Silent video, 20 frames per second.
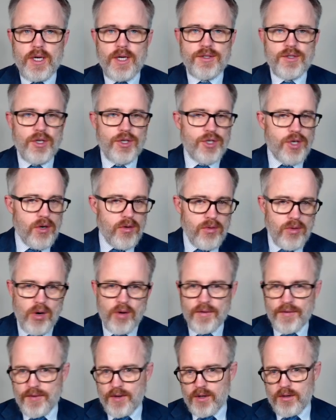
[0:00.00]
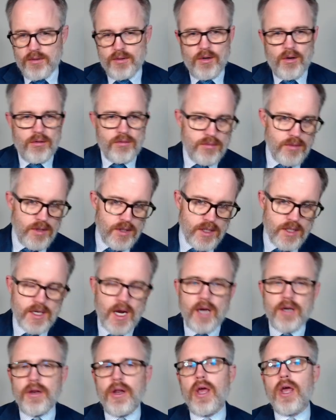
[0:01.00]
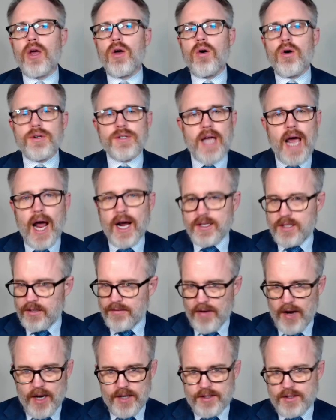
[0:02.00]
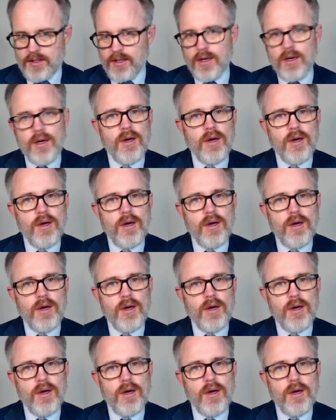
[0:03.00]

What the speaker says: It's a general overview. This is not legal or tax advice.